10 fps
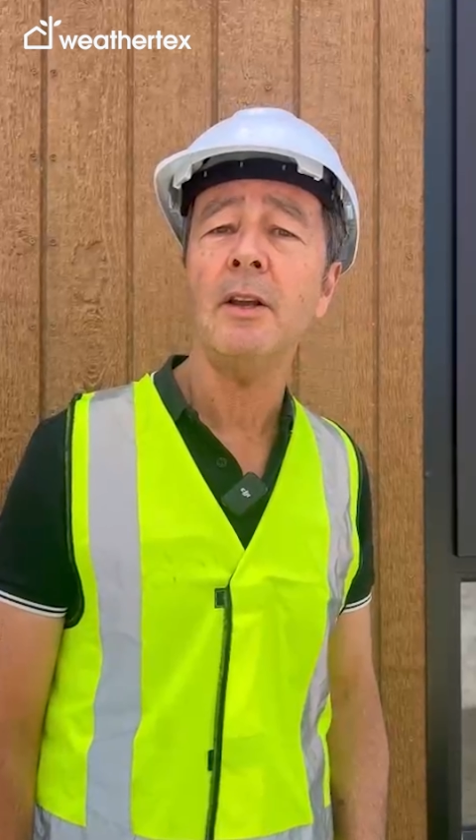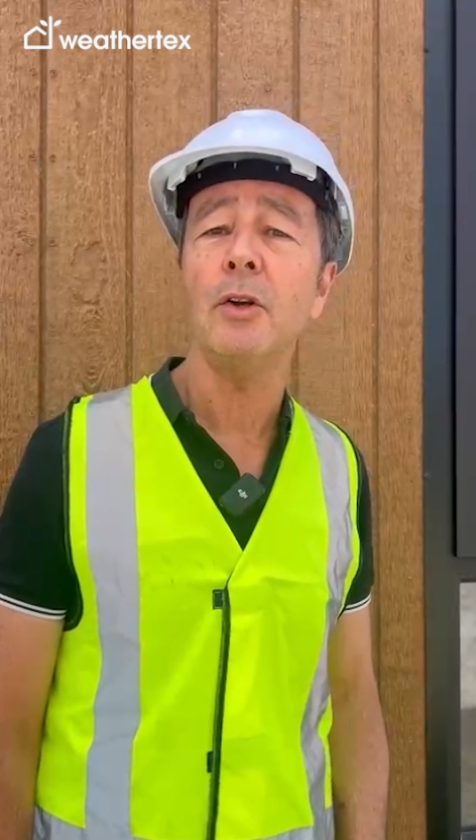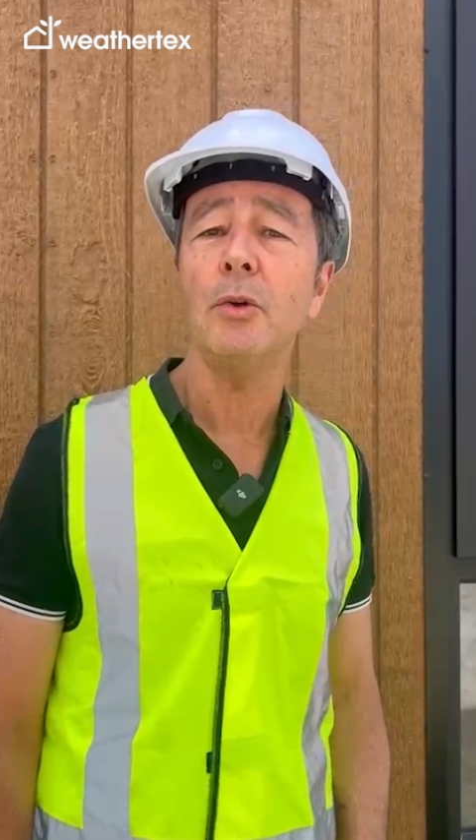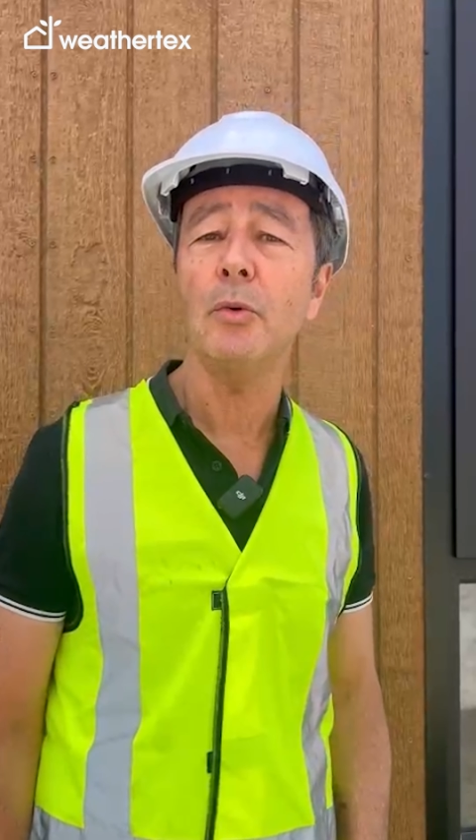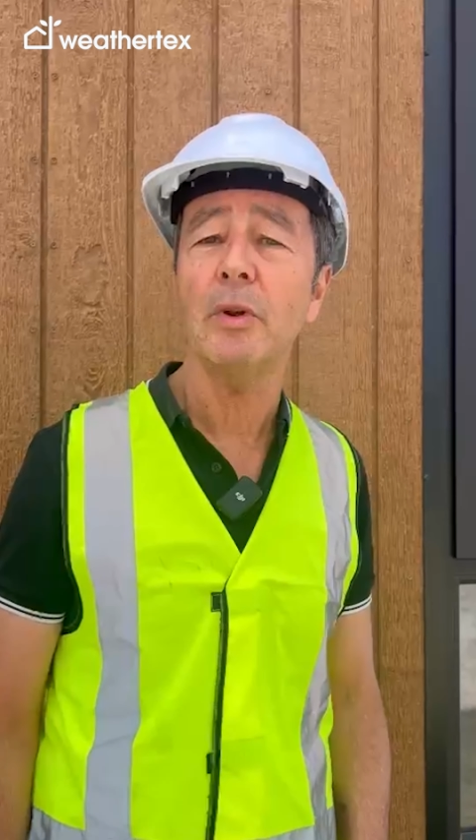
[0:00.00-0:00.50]

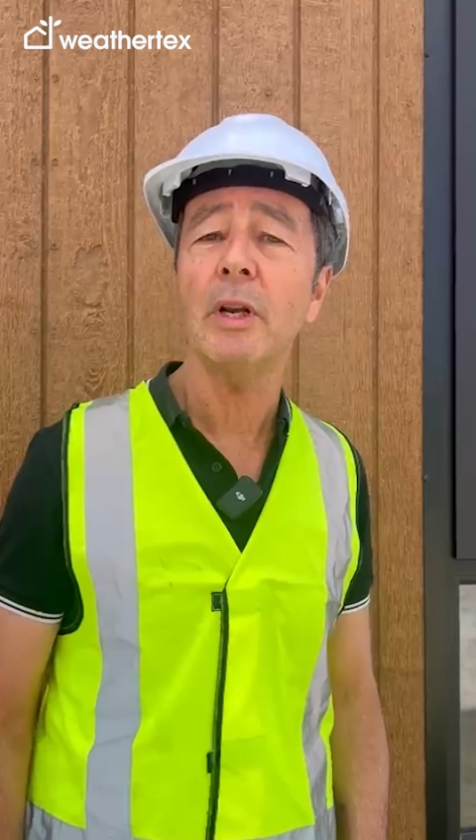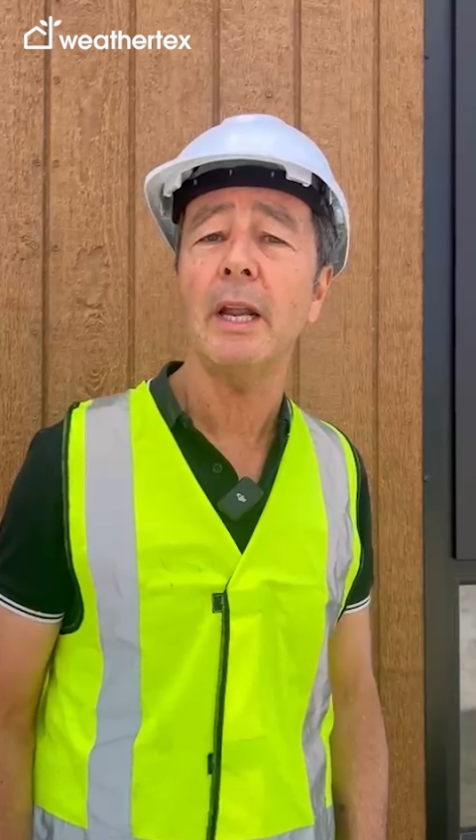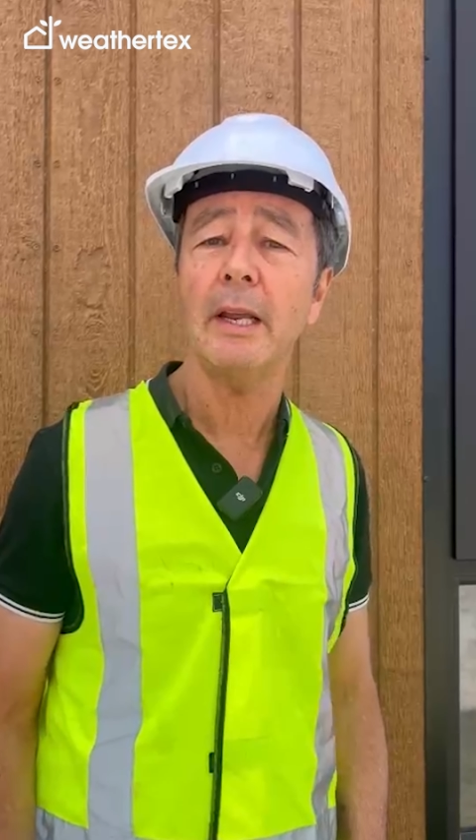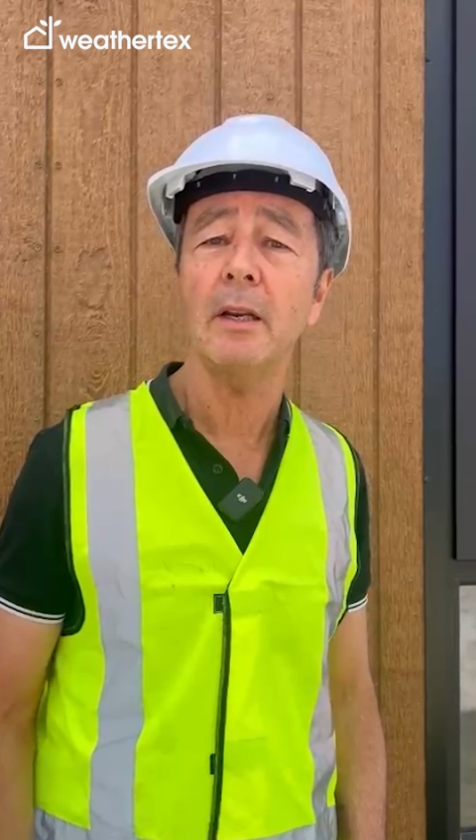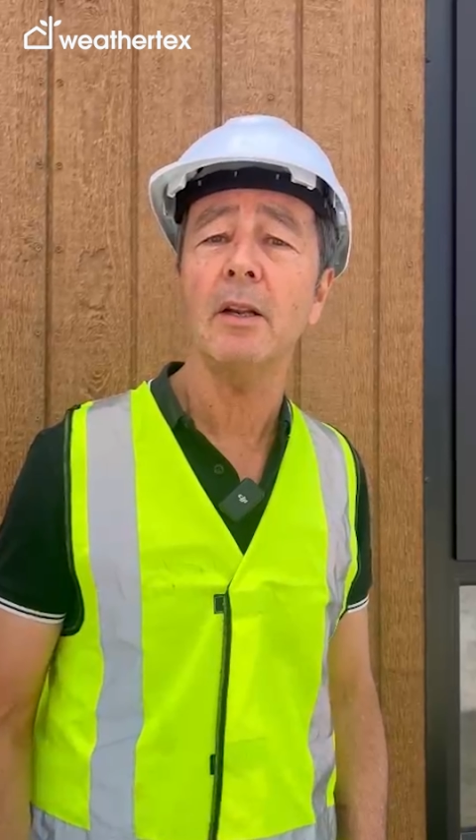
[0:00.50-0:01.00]
who
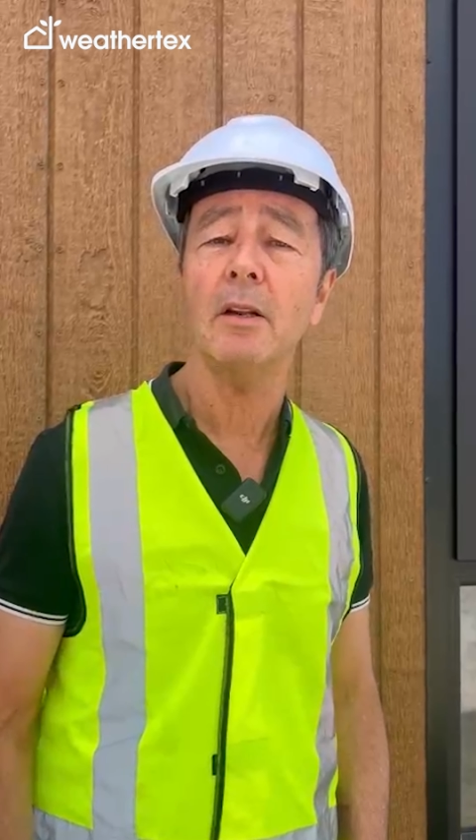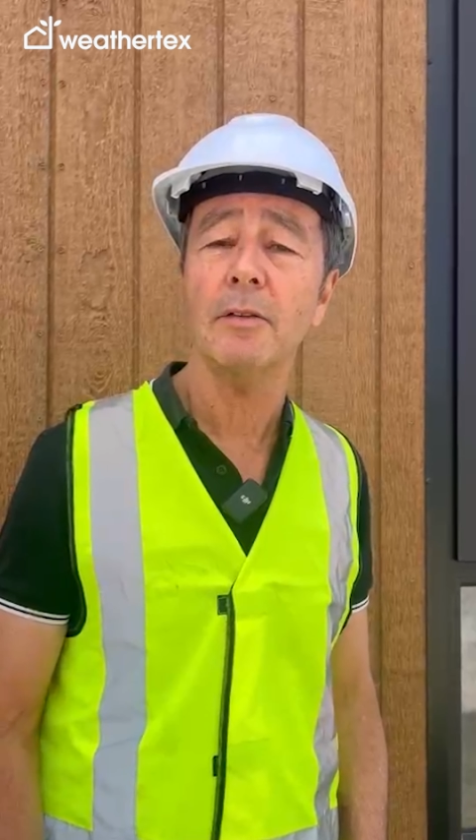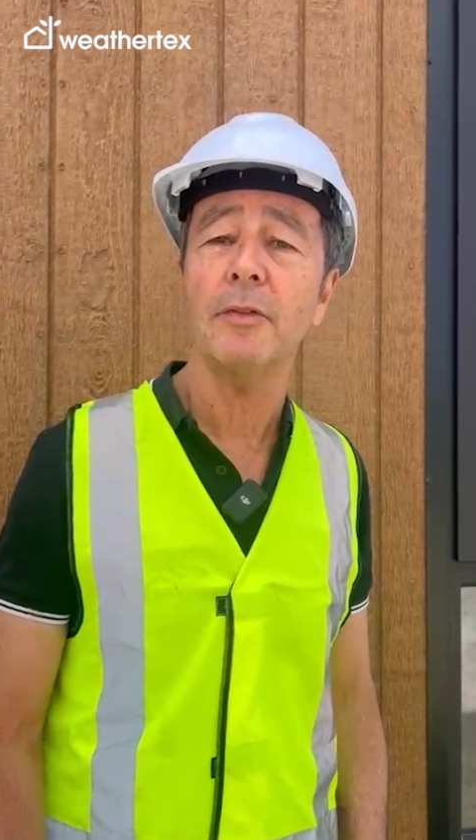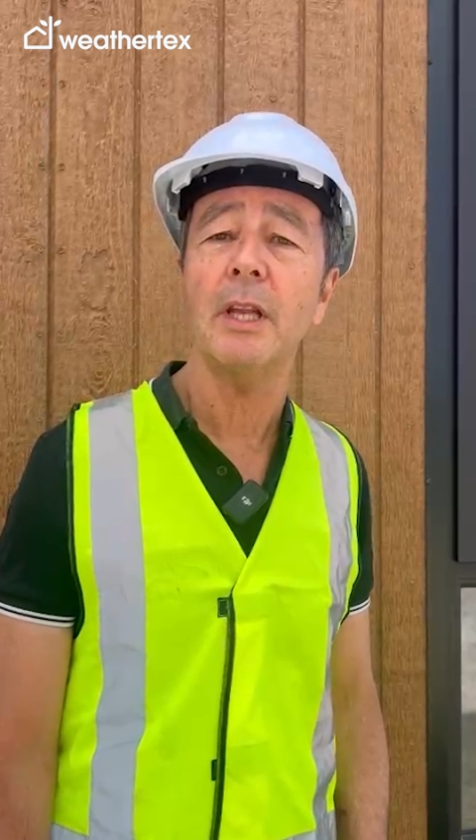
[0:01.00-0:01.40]
led a lot of